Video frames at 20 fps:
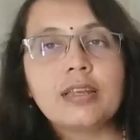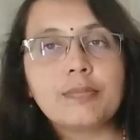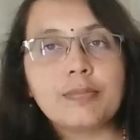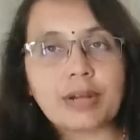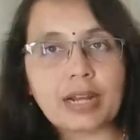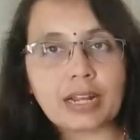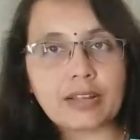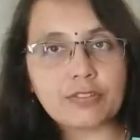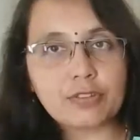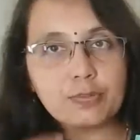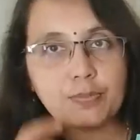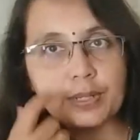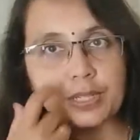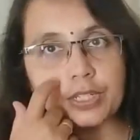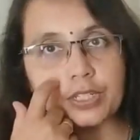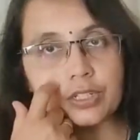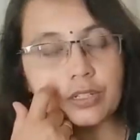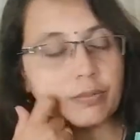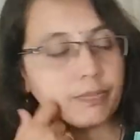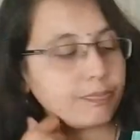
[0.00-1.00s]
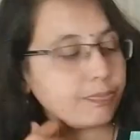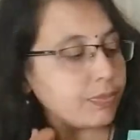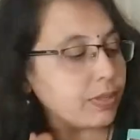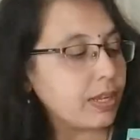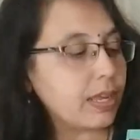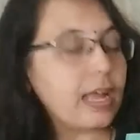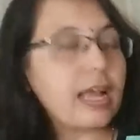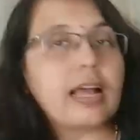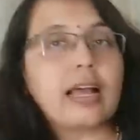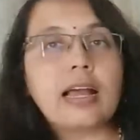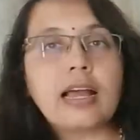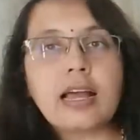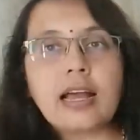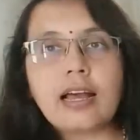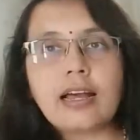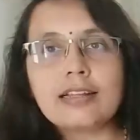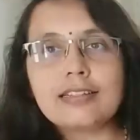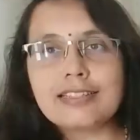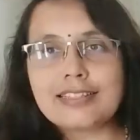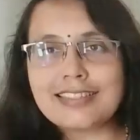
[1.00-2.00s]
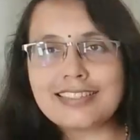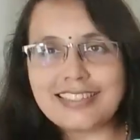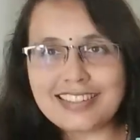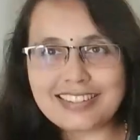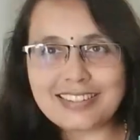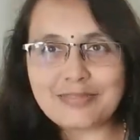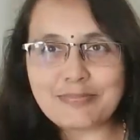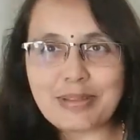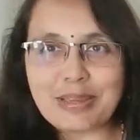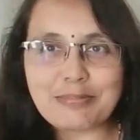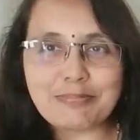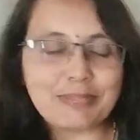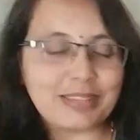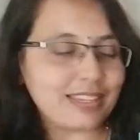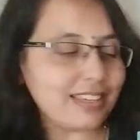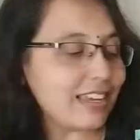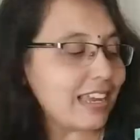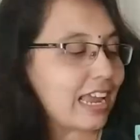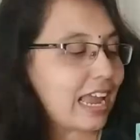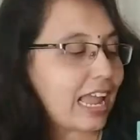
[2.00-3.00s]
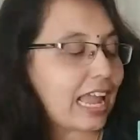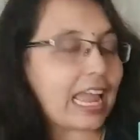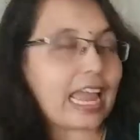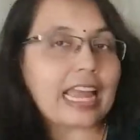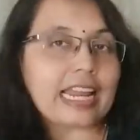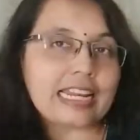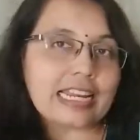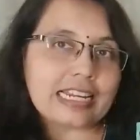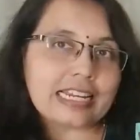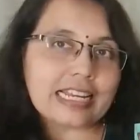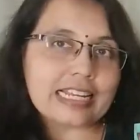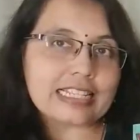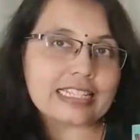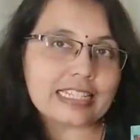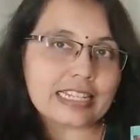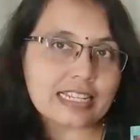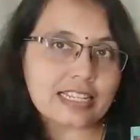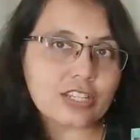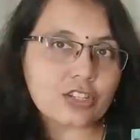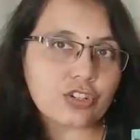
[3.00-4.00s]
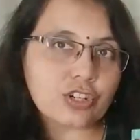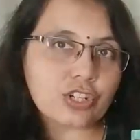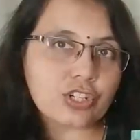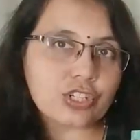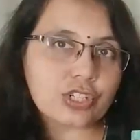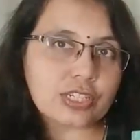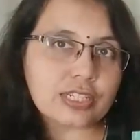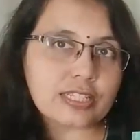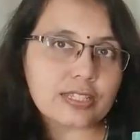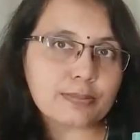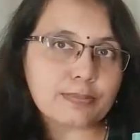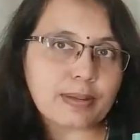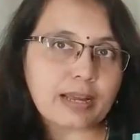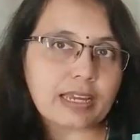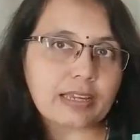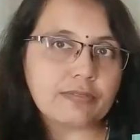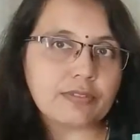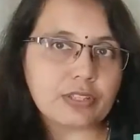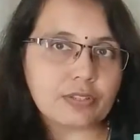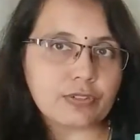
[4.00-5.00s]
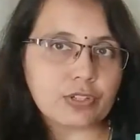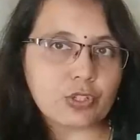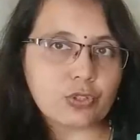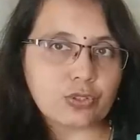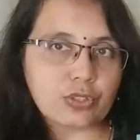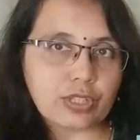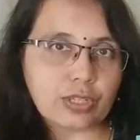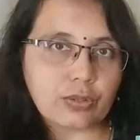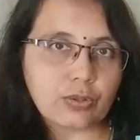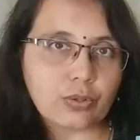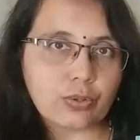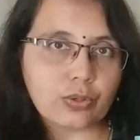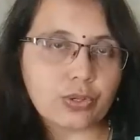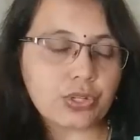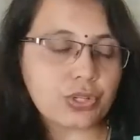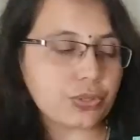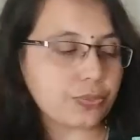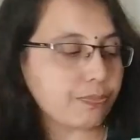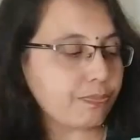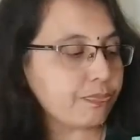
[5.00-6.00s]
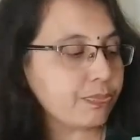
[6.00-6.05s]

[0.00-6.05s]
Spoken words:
Pranavs Picture. This is written by me and it has illustrations by Viswajyoti Ghosh.